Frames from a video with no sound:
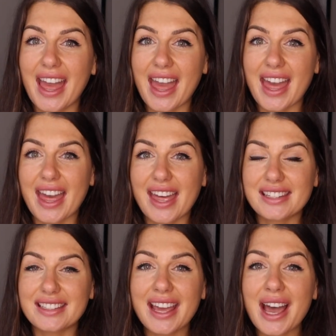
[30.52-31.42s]

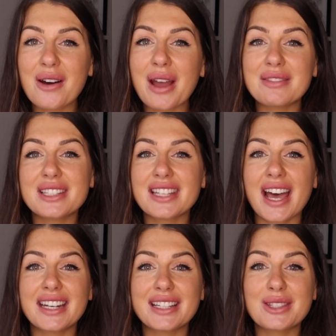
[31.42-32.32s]
And now I've
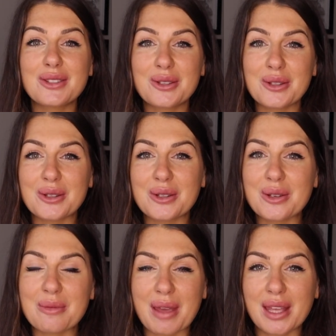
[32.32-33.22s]
decided
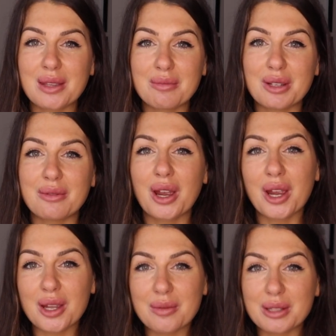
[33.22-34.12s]
to make the move
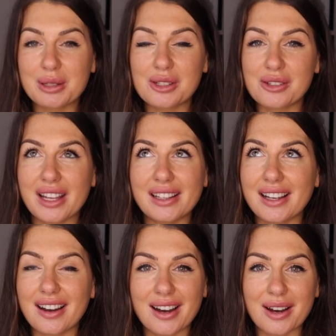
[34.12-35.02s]
home to Australia
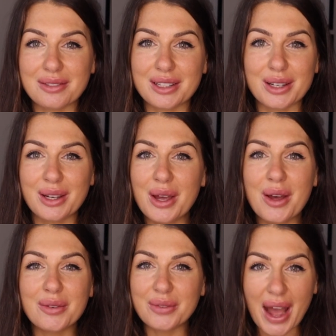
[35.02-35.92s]
after
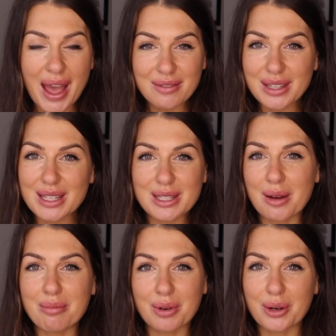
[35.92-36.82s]
5 years
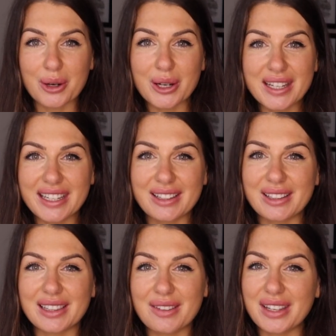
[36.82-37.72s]
abroad
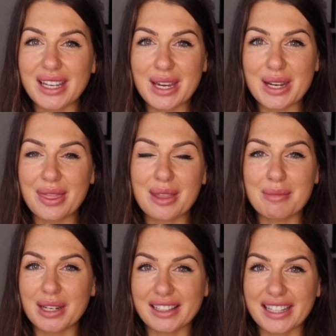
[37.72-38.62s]
living in the
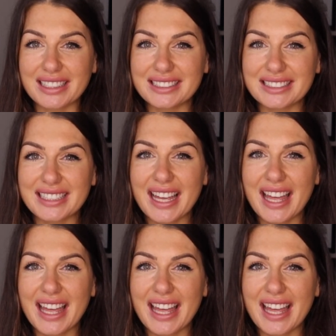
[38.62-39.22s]
Middle East.